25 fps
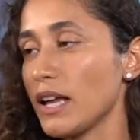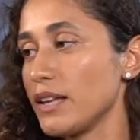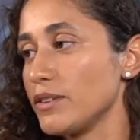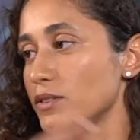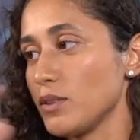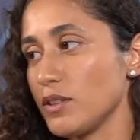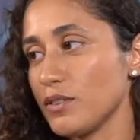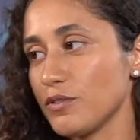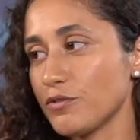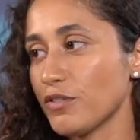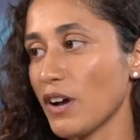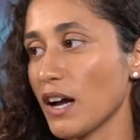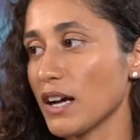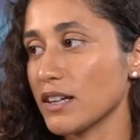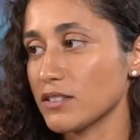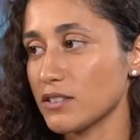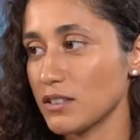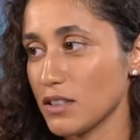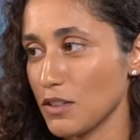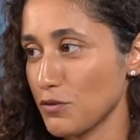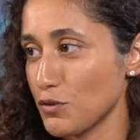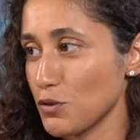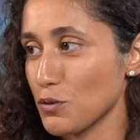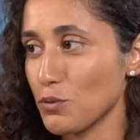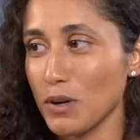And in fact,
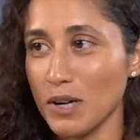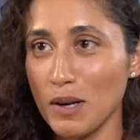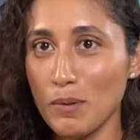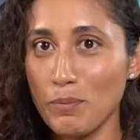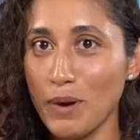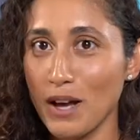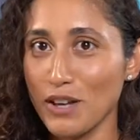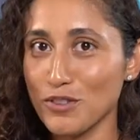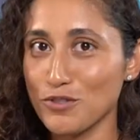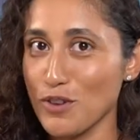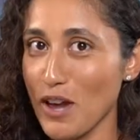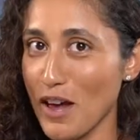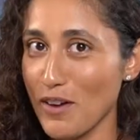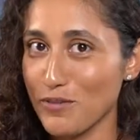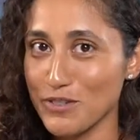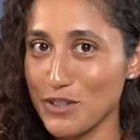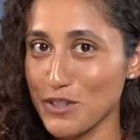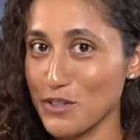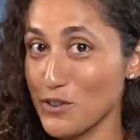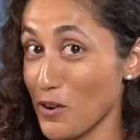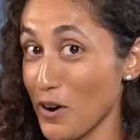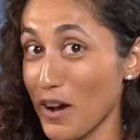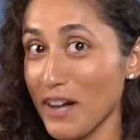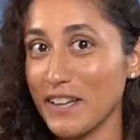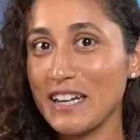if you want to pass your FE,
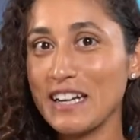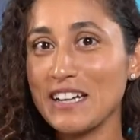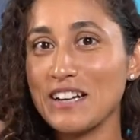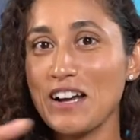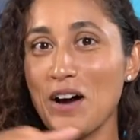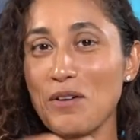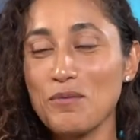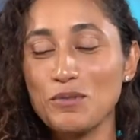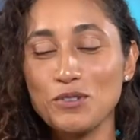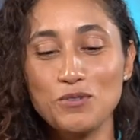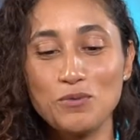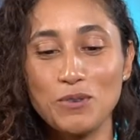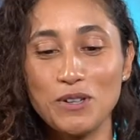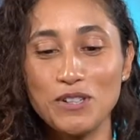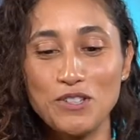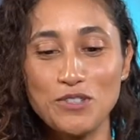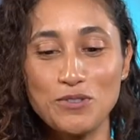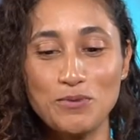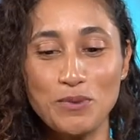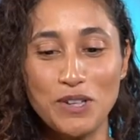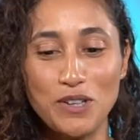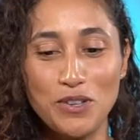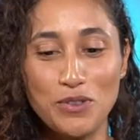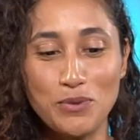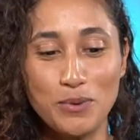go ahead and comment
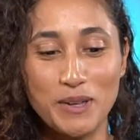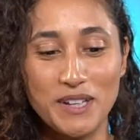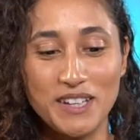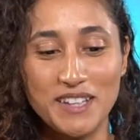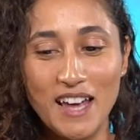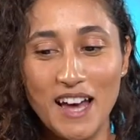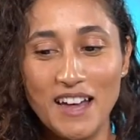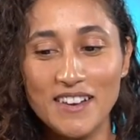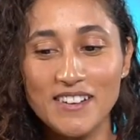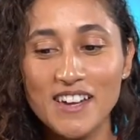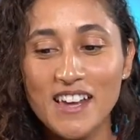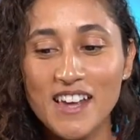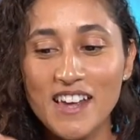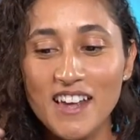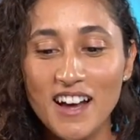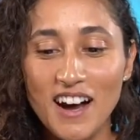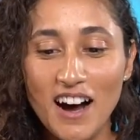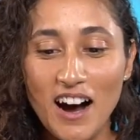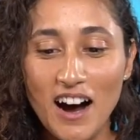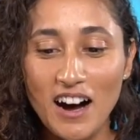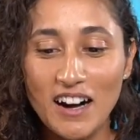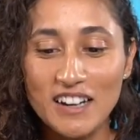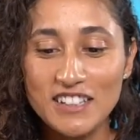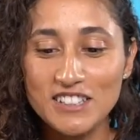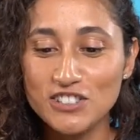2023 again.
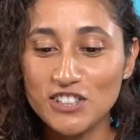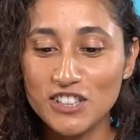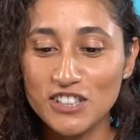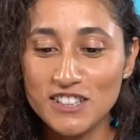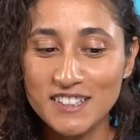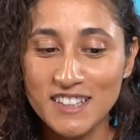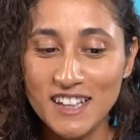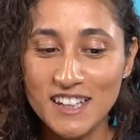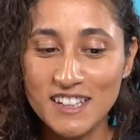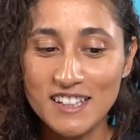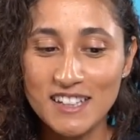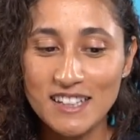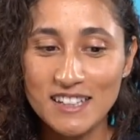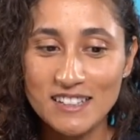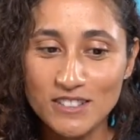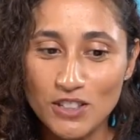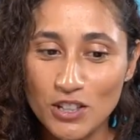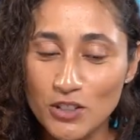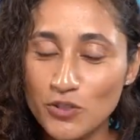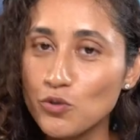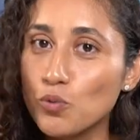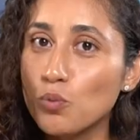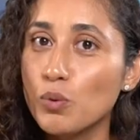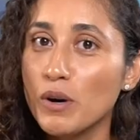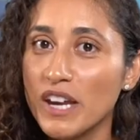It's just like,
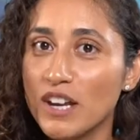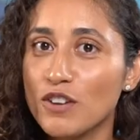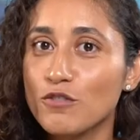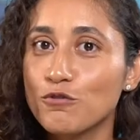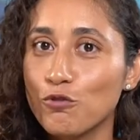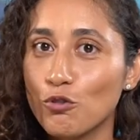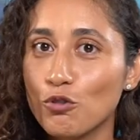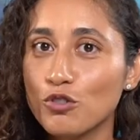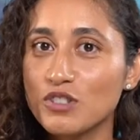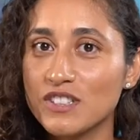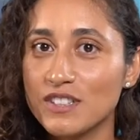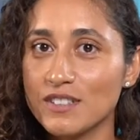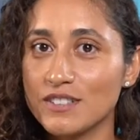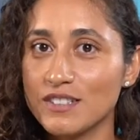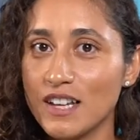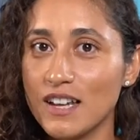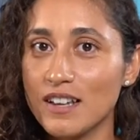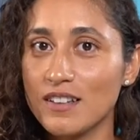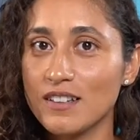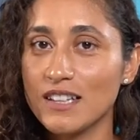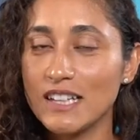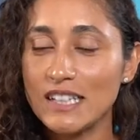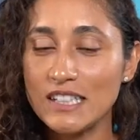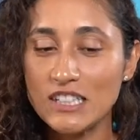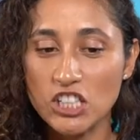it reinforces
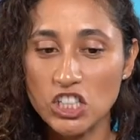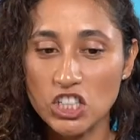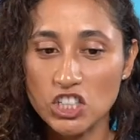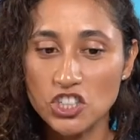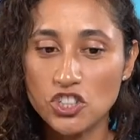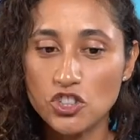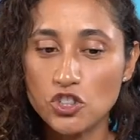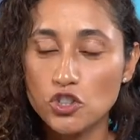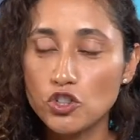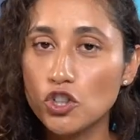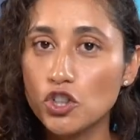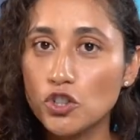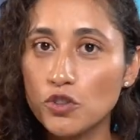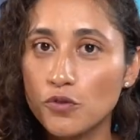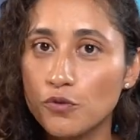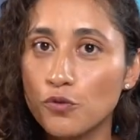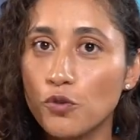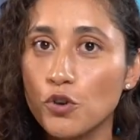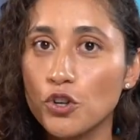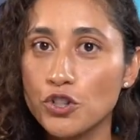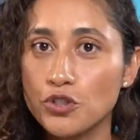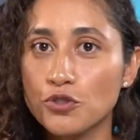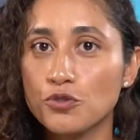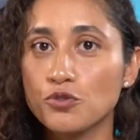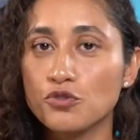it. It's just good
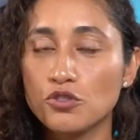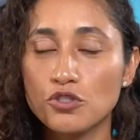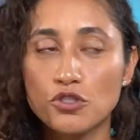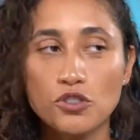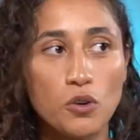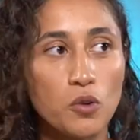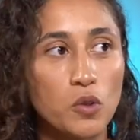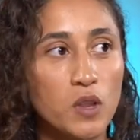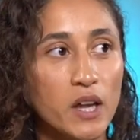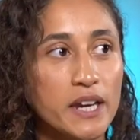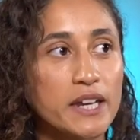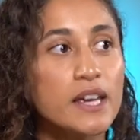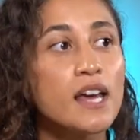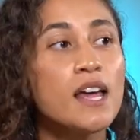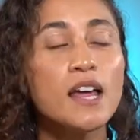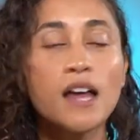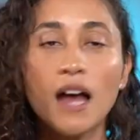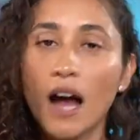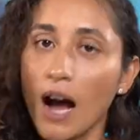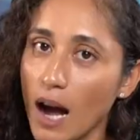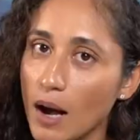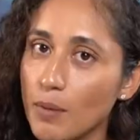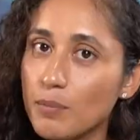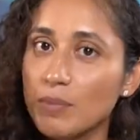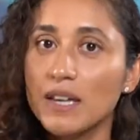for you to go like,
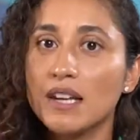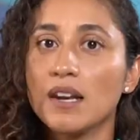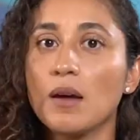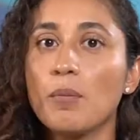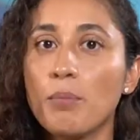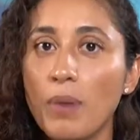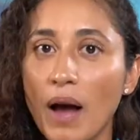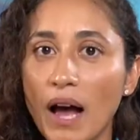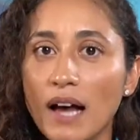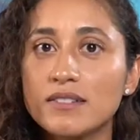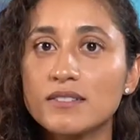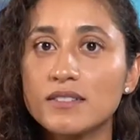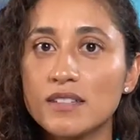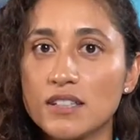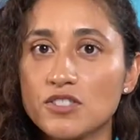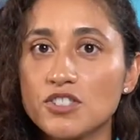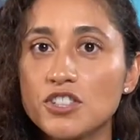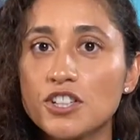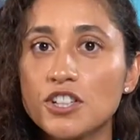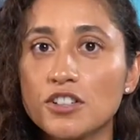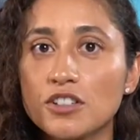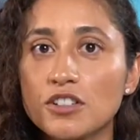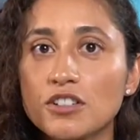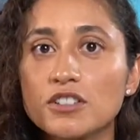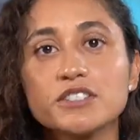I'm going to pass
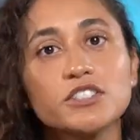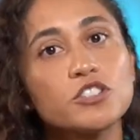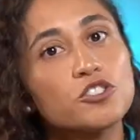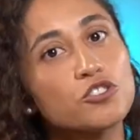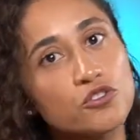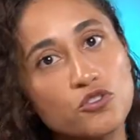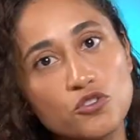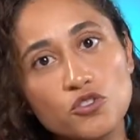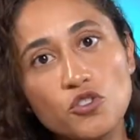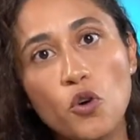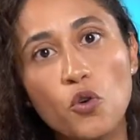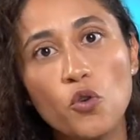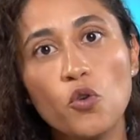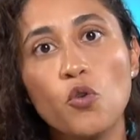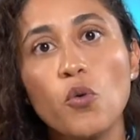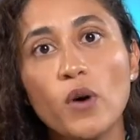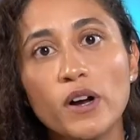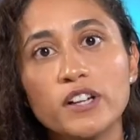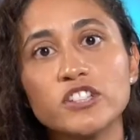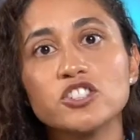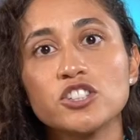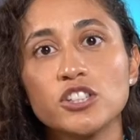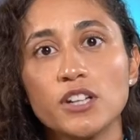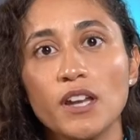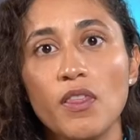this year. There's no
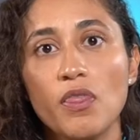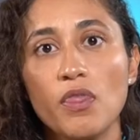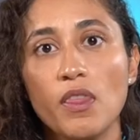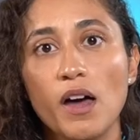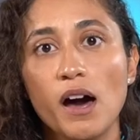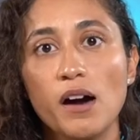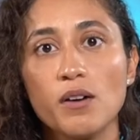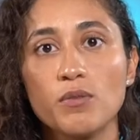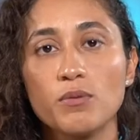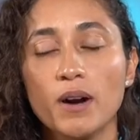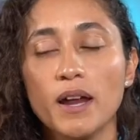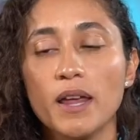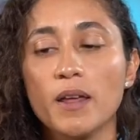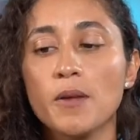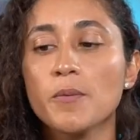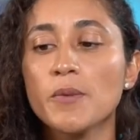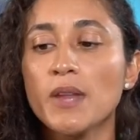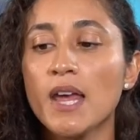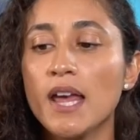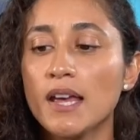question in that, right?